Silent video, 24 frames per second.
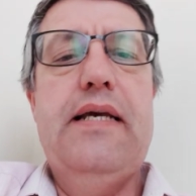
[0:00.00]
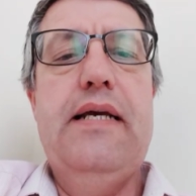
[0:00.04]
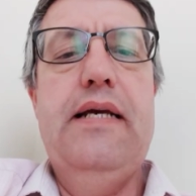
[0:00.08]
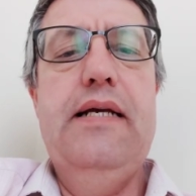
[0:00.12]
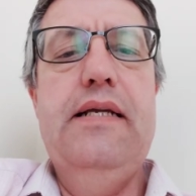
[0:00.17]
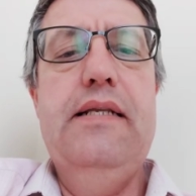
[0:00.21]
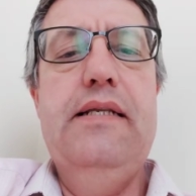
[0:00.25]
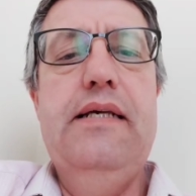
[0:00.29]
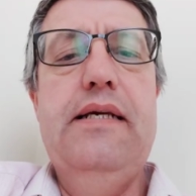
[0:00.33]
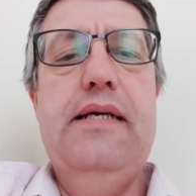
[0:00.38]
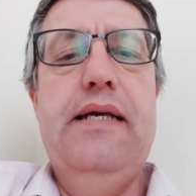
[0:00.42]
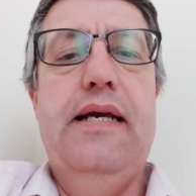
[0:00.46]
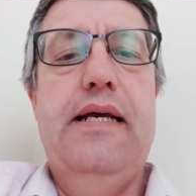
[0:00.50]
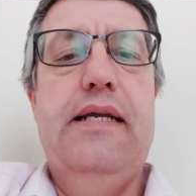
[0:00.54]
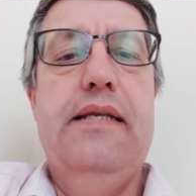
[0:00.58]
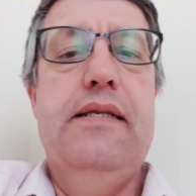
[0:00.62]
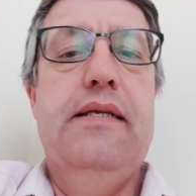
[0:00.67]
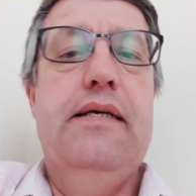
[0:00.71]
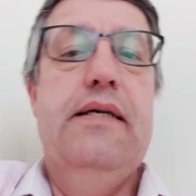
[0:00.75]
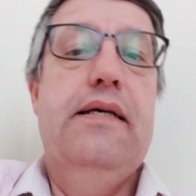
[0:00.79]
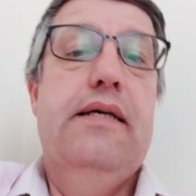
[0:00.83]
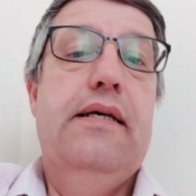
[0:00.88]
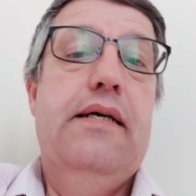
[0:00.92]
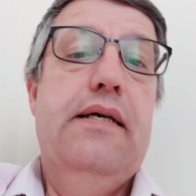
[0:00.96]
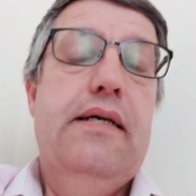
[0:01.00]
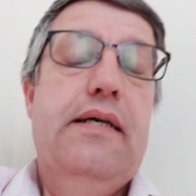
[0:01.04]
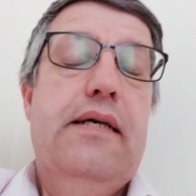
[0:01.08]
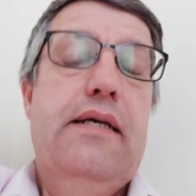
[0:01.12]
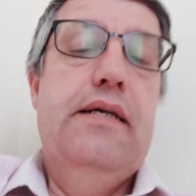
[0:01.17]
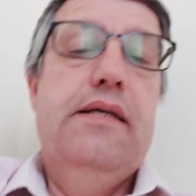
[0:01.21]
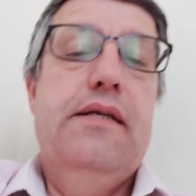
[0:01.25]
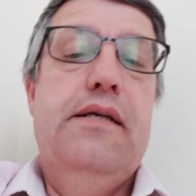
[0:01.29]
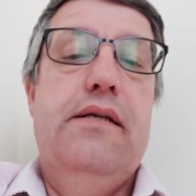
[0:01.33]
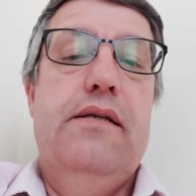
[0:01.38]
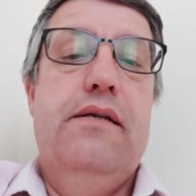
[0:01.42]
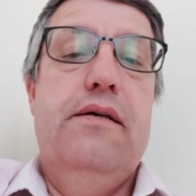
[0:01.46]
And again,
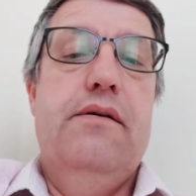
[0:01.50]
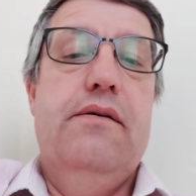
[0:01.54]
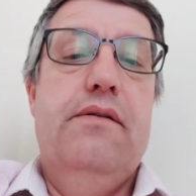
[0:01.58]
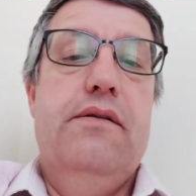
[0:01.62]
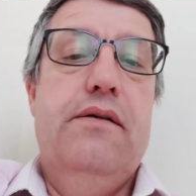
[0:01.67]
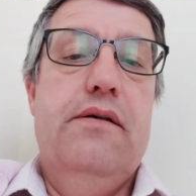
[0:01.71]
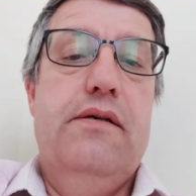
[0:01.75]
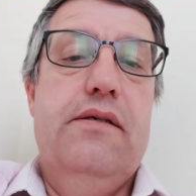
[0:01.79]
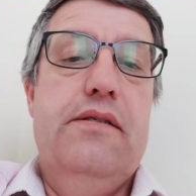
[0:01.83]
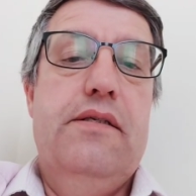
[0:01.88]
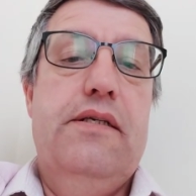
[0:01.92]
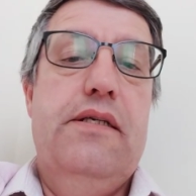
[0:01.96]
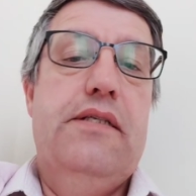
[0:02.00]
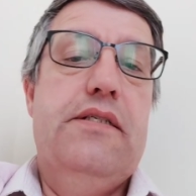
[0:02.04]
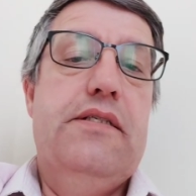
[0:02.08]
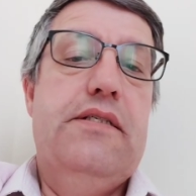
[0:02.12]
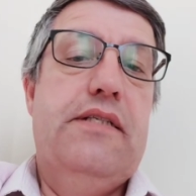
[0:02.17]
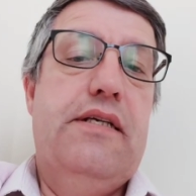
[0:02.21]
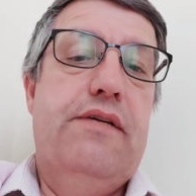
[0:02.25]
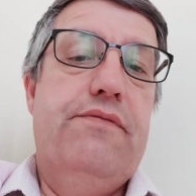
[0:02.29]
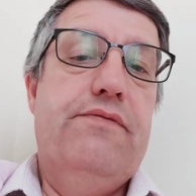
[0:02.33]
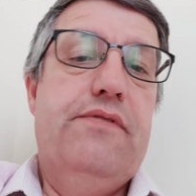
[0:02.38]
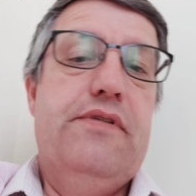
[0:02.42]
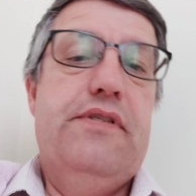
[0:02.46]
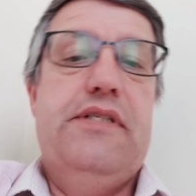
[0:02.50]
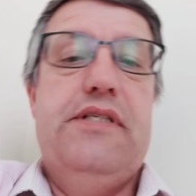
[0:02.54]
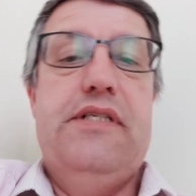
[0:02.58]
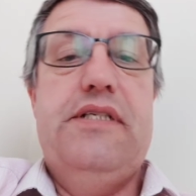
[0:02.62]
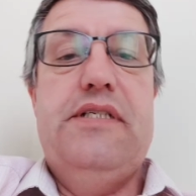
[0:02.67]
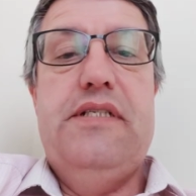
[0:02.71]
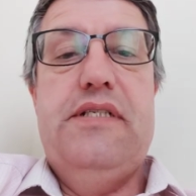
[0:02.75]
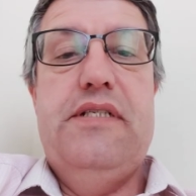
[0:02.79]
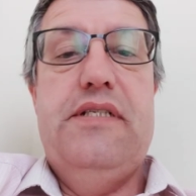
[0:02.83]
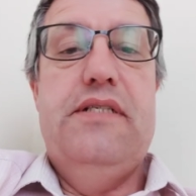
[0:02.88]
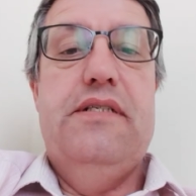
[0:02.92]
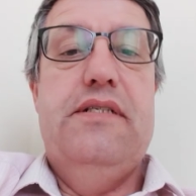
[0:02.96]

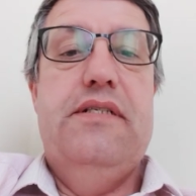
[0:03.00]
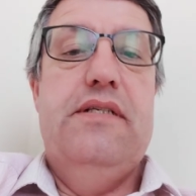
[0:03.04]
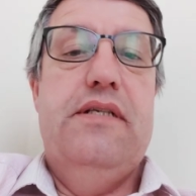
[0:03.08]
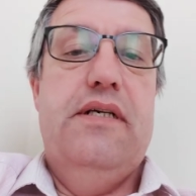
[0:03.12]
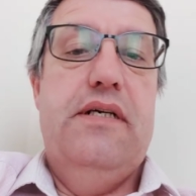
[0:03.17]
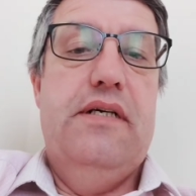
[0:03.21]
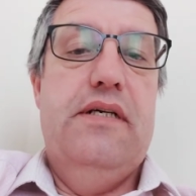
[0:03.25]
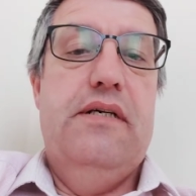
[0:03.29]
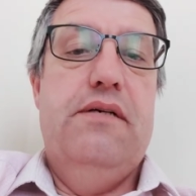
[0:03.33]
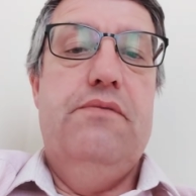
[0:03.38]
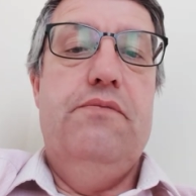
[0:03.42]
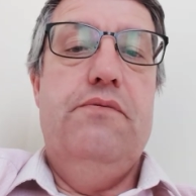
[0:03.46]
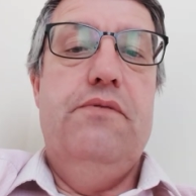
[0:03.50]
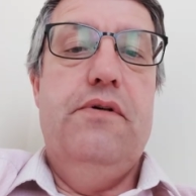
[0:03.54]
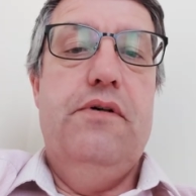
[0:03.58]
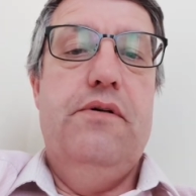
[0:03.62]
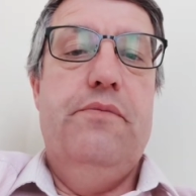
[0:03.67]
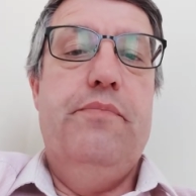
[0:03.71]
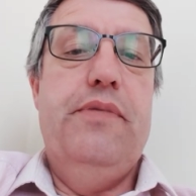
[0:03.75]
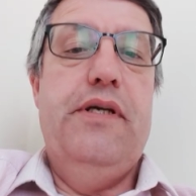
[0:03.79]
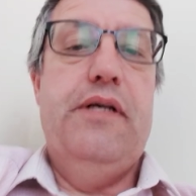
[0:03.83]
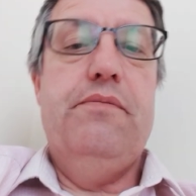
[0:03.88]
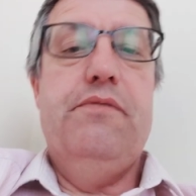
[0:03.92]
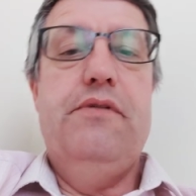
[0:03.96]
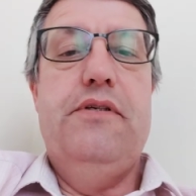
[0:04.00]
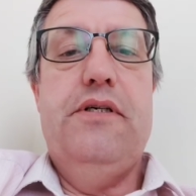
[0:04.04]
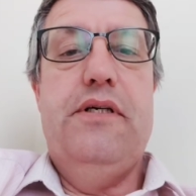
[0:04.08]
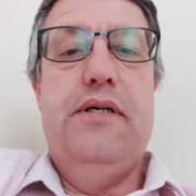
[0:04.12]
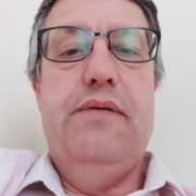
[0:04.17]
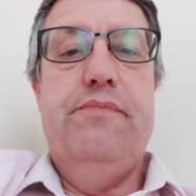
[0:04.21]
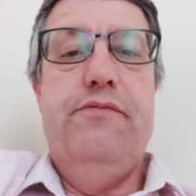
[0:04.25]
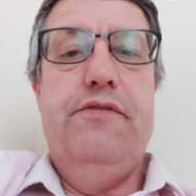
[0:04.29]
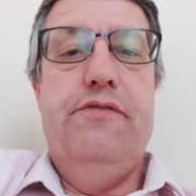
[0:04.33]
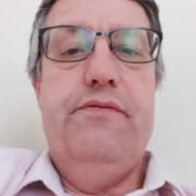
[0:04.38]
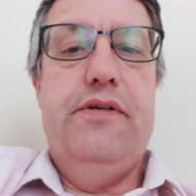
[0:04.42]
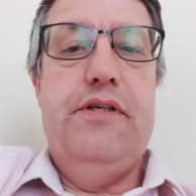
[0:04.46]
1970s were a big
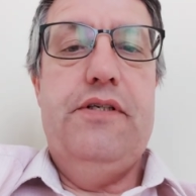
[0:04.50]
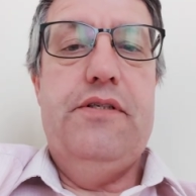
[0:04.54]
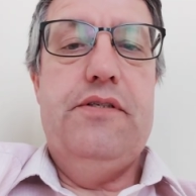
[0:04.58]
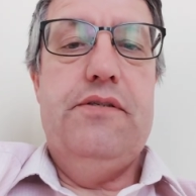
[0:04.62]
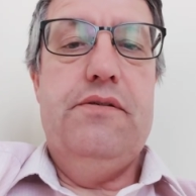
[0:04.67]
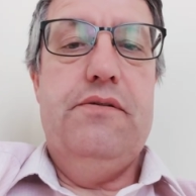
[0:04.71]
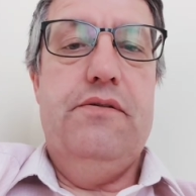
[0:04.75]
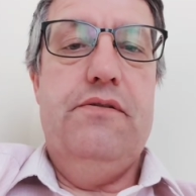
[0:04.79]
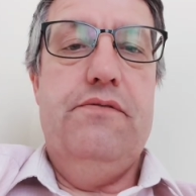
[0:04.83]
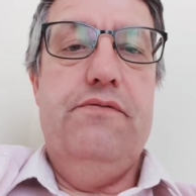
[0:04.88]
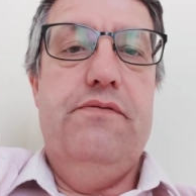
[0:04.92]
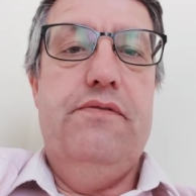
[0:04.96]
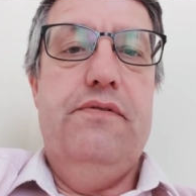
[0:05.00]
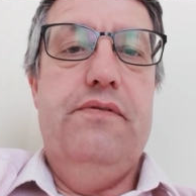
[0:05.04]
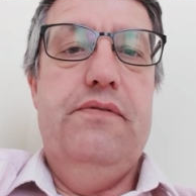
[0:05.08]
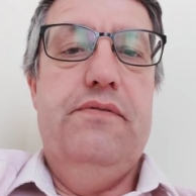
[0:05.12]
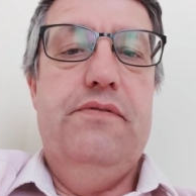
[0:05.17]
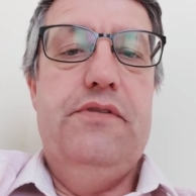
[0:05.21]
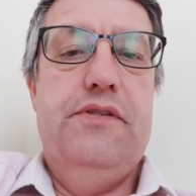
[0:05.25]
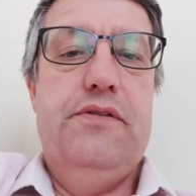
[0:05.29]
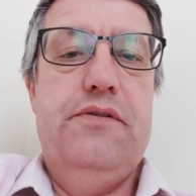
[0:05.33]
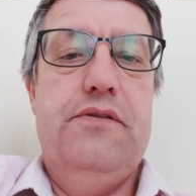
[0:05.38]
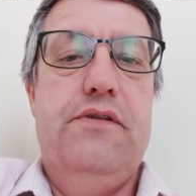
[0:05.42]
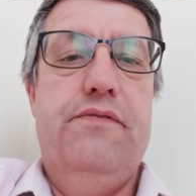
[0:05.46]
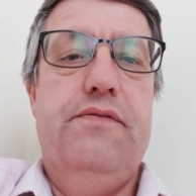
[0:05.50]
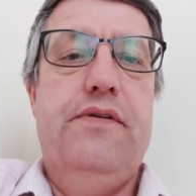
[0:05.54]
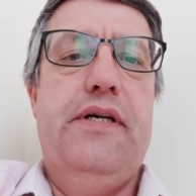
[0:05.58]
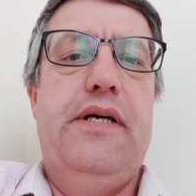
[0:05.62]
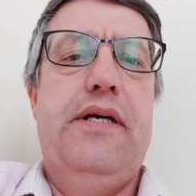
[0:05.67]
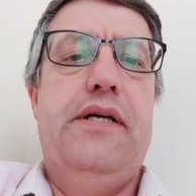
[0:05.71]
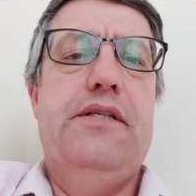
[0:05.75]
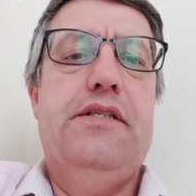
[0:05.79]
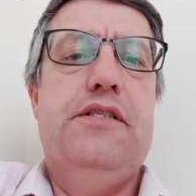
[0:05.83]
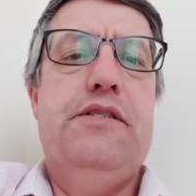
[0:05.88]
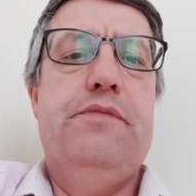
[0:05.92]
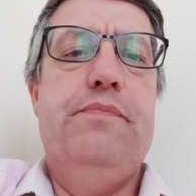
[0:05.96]
time for these sort of
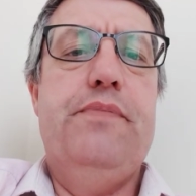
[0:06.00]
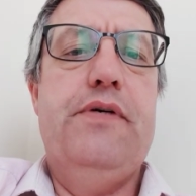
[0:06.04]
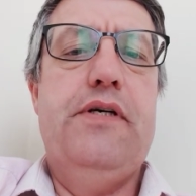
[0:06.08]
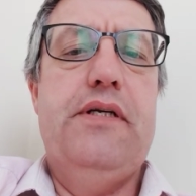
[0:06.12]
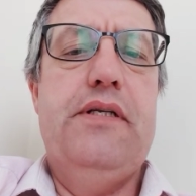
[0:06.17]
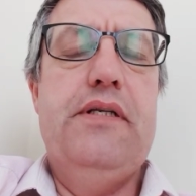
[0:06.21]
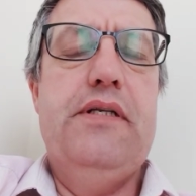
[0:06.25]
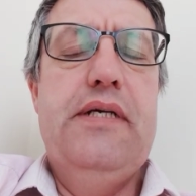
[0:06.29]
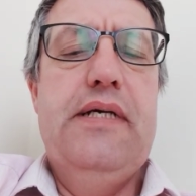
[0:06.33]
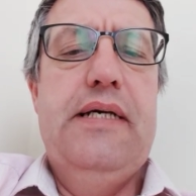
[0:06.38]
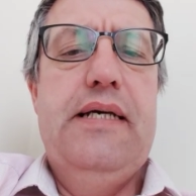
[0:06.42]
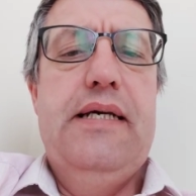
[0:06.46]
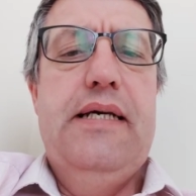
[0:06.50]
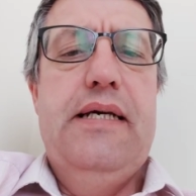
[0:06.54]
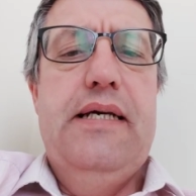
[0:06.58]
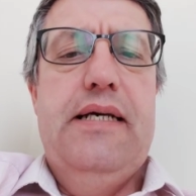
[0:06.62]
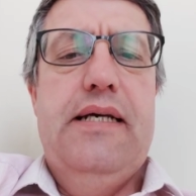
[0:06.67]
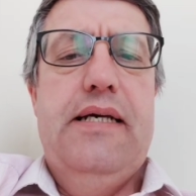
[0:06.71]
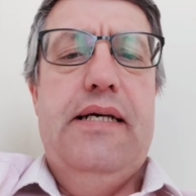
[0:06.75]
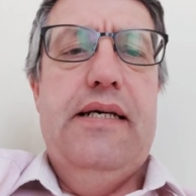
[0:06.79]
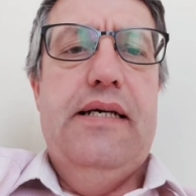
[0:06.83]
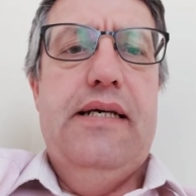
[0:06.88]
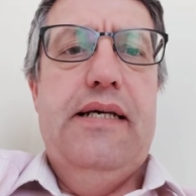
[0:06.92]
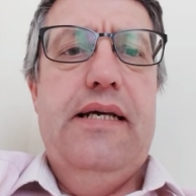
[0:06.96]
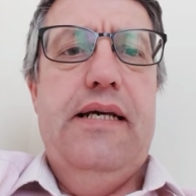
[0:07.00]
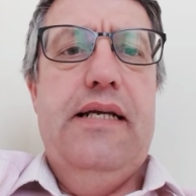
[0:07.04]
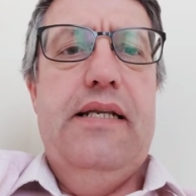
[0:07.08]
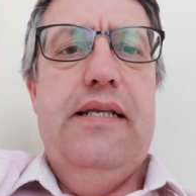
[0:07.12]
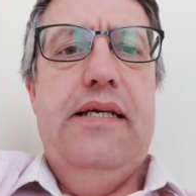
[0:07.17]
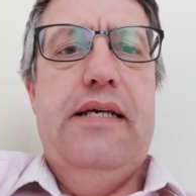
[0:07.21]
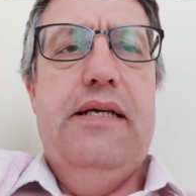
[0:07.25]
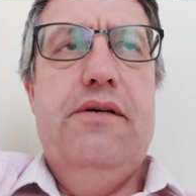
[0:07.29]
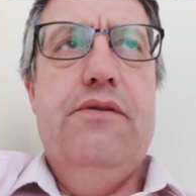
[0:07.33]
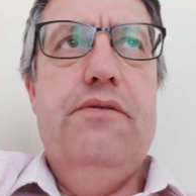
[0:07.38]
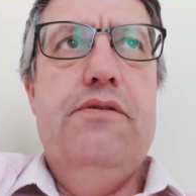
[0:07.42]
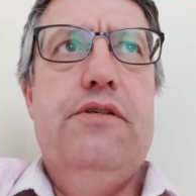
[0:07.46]
acts. But again,
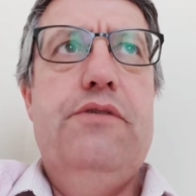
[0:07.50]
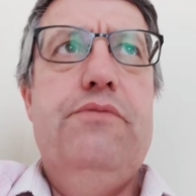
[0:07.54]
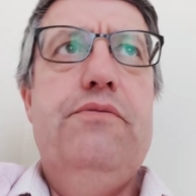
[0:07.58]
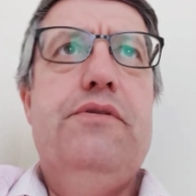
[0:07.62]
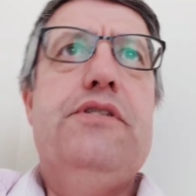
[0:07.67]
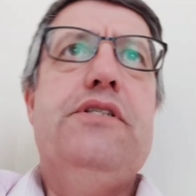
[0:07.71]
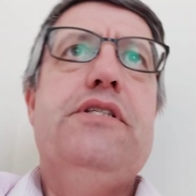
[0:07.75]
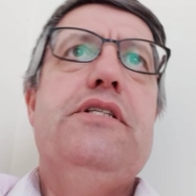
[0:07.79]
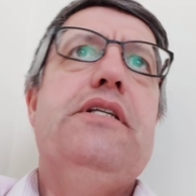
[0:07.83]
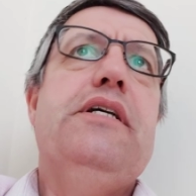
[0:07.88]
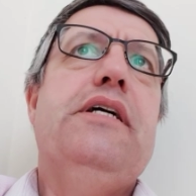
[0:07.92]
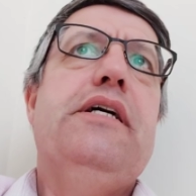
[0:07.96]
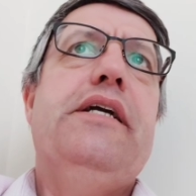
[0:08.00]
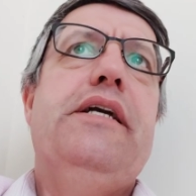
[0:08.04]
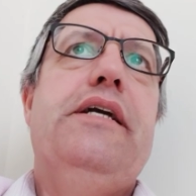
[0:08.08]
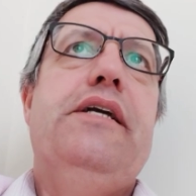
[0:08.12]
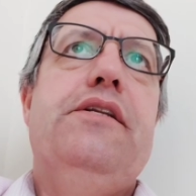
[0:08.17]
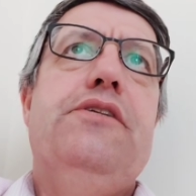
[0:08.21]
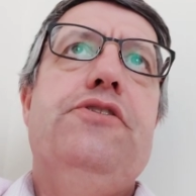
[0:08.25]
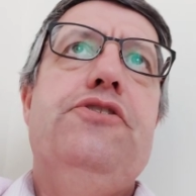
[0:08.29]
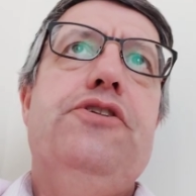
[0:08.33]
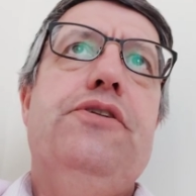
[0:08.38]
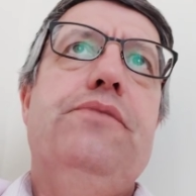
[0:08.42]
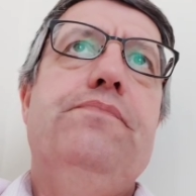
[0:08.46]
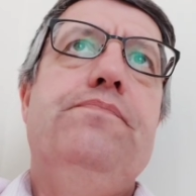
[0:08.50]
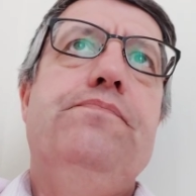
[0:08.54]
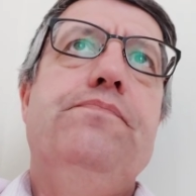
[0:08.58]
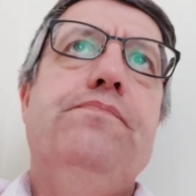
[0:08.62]
it got to a stage